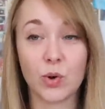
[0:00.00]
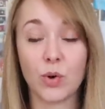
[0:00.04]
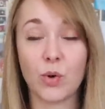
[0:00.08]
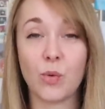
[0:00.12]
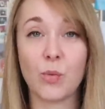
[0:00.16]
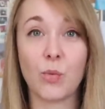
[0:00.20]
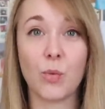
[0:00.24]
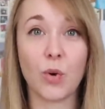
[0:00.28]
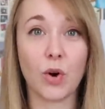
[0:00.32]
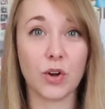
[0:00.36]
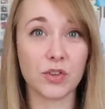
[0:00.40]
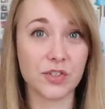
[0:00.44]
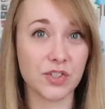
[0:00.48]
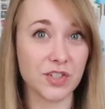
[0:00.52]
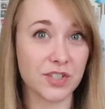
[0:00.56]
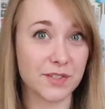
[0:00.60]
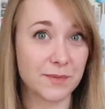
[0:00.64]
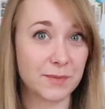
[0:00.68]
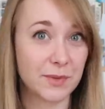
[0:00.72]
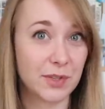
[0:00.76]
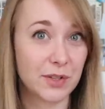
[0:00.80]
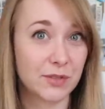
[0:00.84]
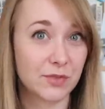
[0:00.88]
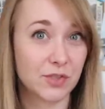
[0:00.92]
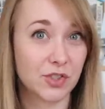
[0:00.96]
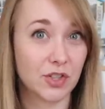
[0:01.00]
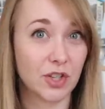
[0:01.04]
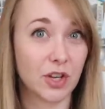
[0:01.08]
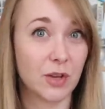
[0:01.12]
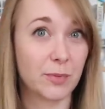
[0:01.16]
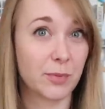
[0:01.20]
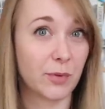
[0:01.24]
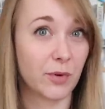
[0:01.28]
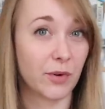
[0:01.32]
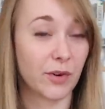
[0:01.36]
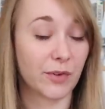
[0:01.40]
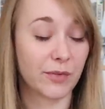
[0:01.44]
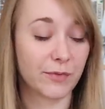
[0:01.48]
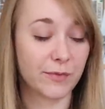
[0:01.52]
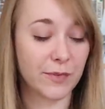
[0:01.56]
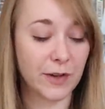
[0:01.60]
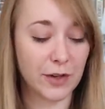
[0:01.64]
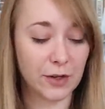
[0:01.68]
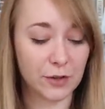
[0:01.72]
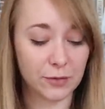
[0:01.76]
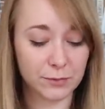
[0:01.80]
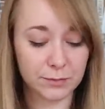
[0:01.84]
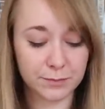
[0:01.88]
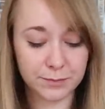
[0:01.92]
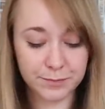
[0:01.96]
or watched some YouTube or a
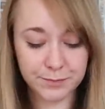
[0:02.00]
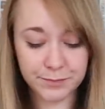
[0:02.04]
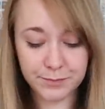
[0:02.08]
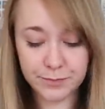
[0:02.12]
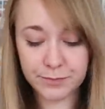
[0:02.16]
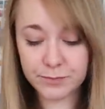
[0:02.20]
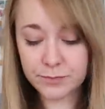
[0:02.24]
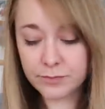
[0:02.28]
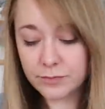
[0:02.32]
film.